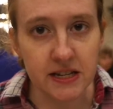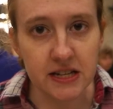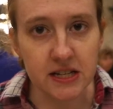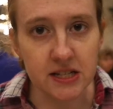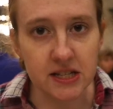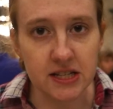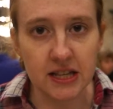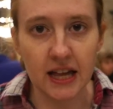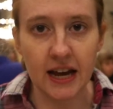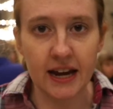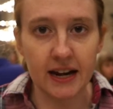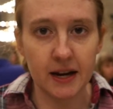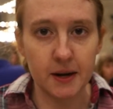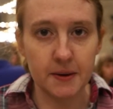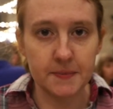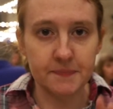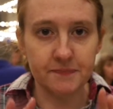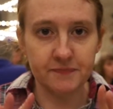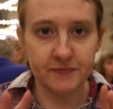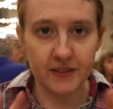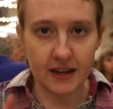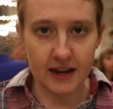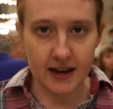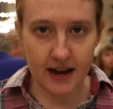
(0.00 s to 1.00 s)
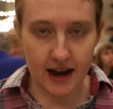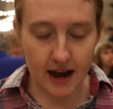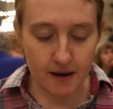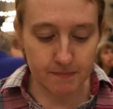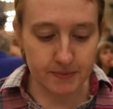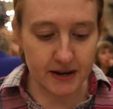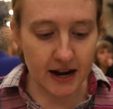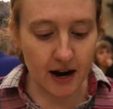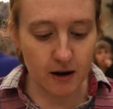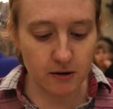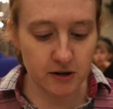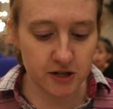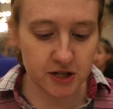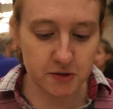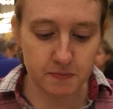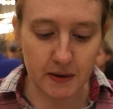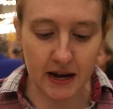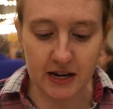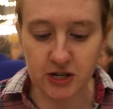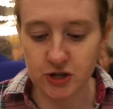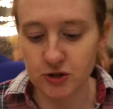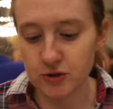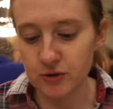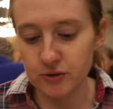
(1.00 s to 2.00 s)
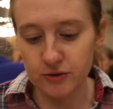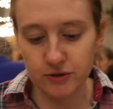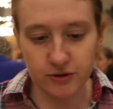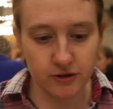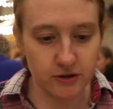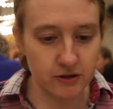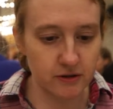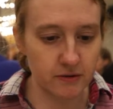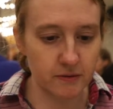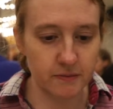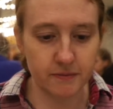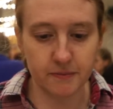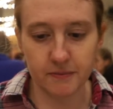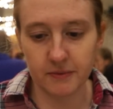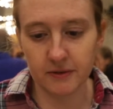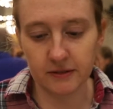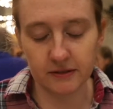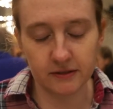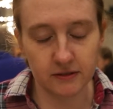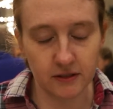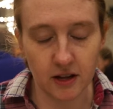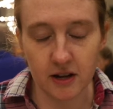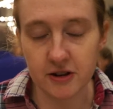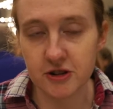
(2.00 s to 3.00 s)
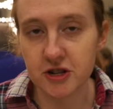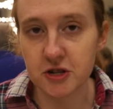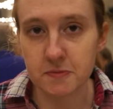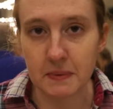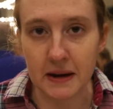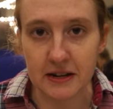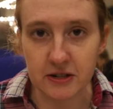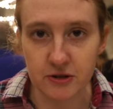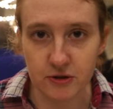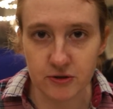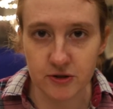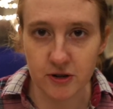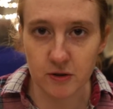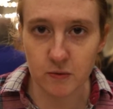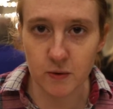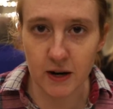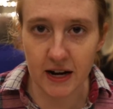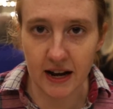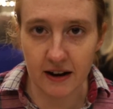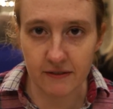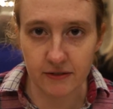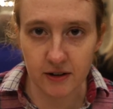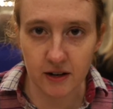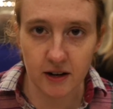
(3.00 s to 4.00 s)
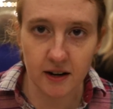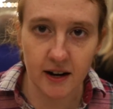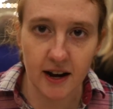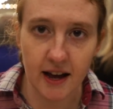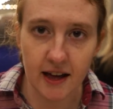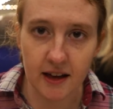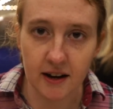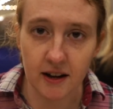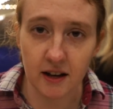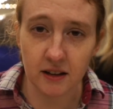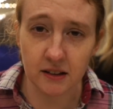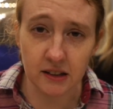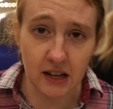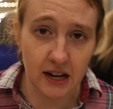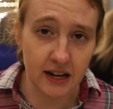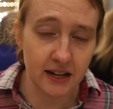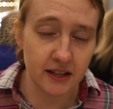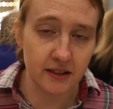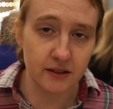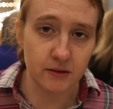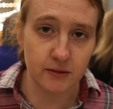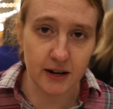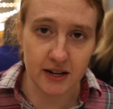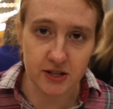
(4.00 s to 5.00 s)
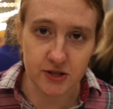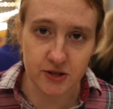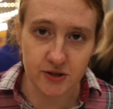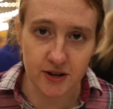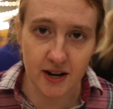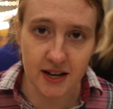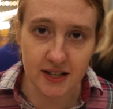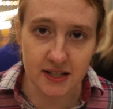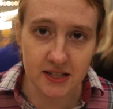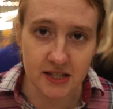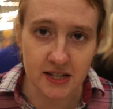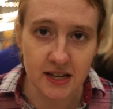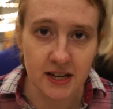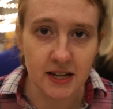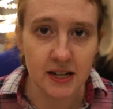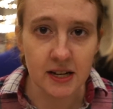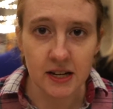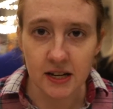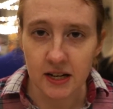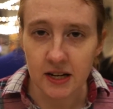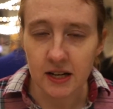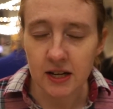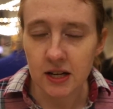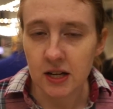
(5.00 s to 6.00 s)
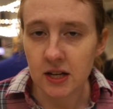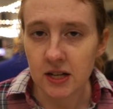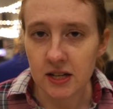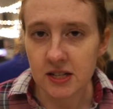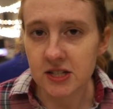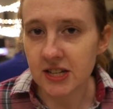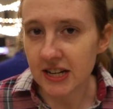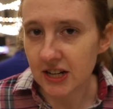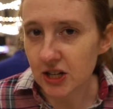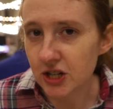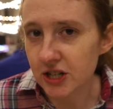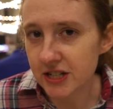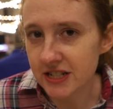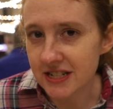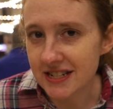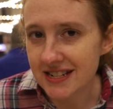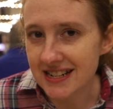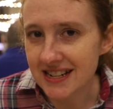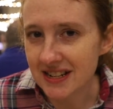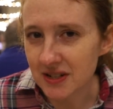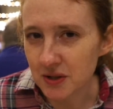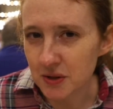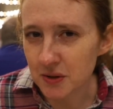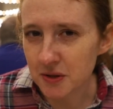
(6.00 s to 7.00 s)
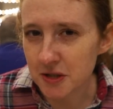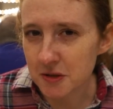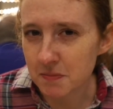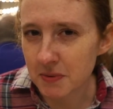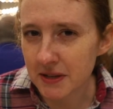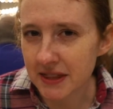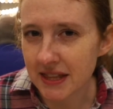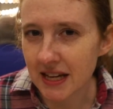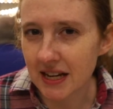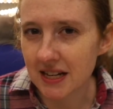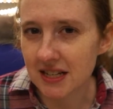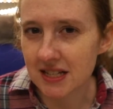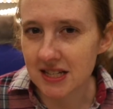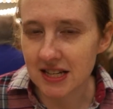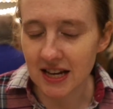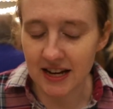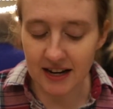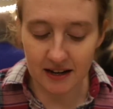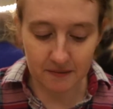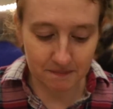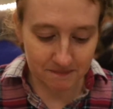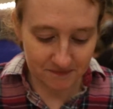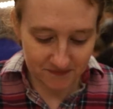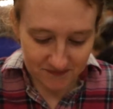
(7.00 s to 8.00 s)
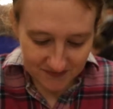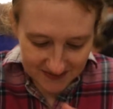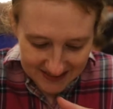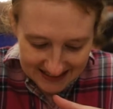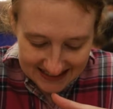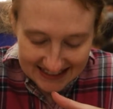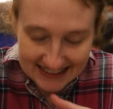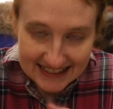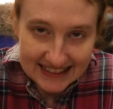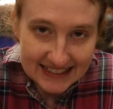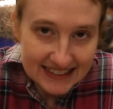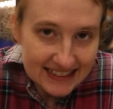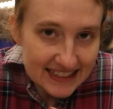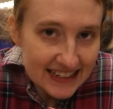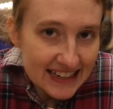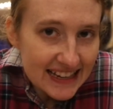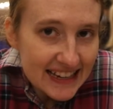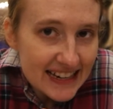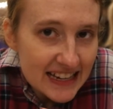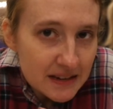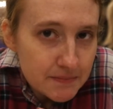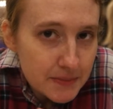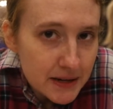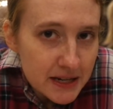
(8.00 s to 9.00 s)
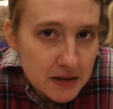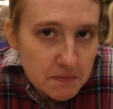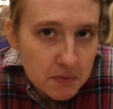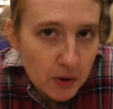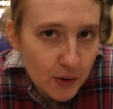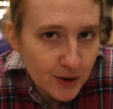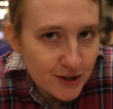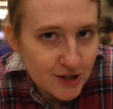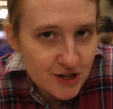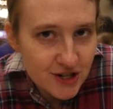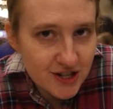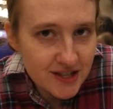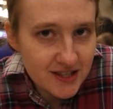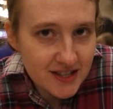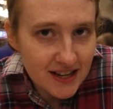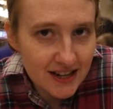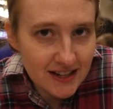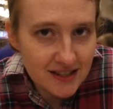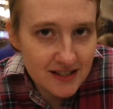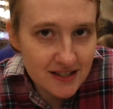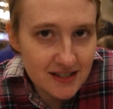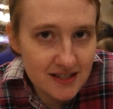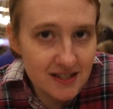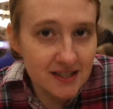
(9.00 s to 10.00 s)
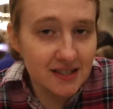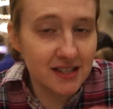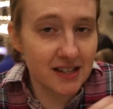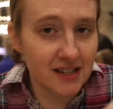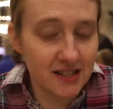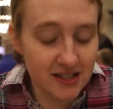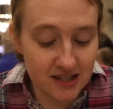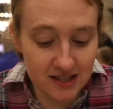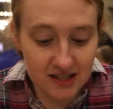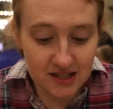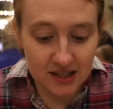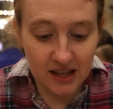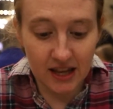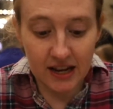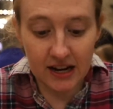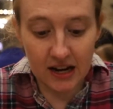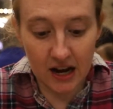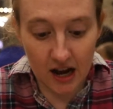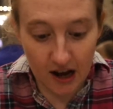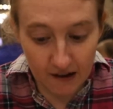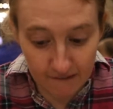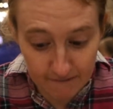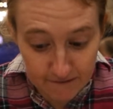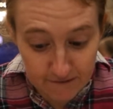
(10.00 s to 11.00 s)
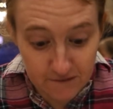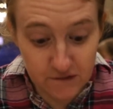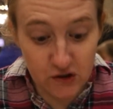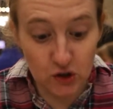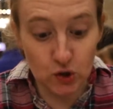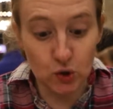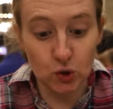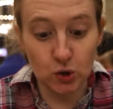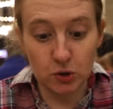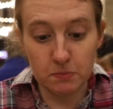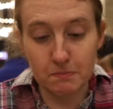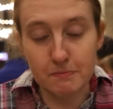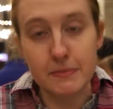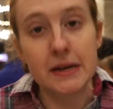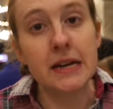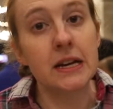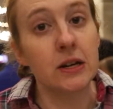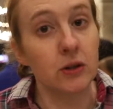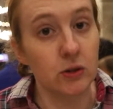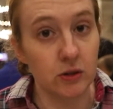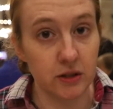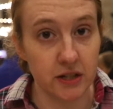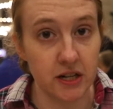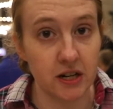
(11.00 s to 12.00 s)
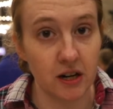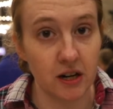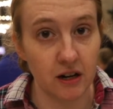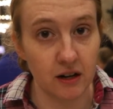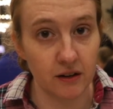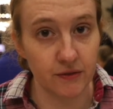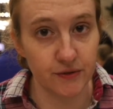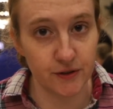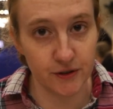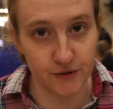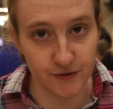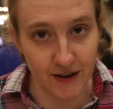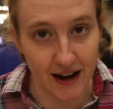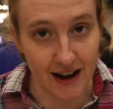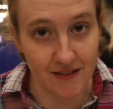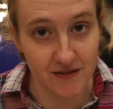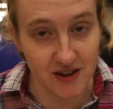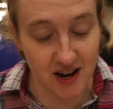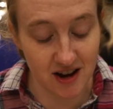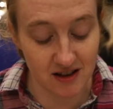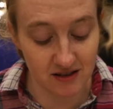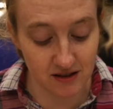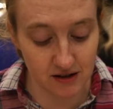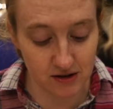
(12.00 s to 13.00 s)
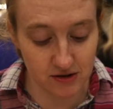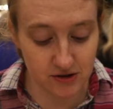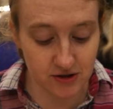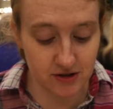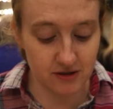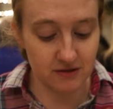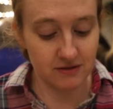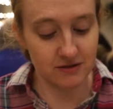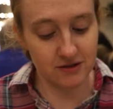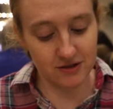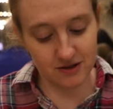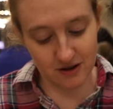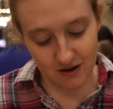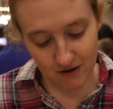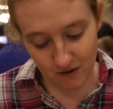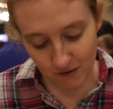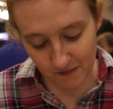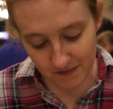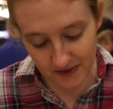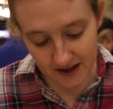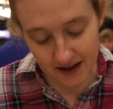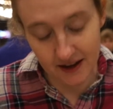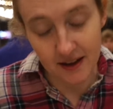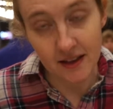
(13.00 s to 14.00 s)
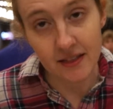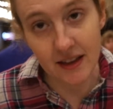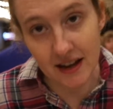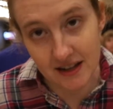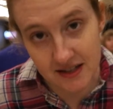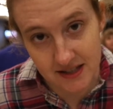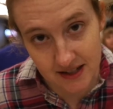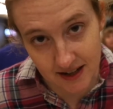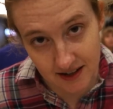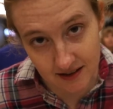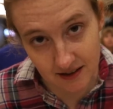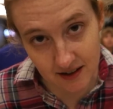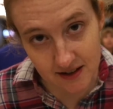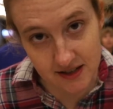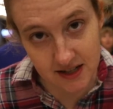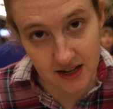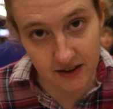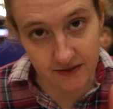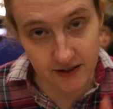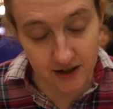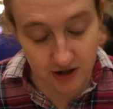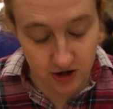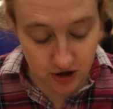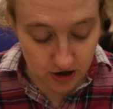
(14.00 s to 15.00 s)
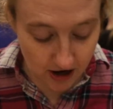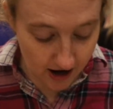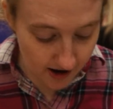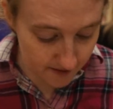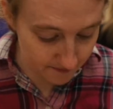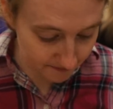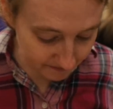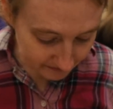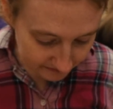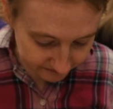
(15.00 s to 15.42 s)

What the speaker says: these like happy hour specials or lunch specials or whatever at a lot of the restaurants, it's like good deals, but then it's like itty bitty portion sizes. This is like a full meal here for $5. So that said, let's give it a try.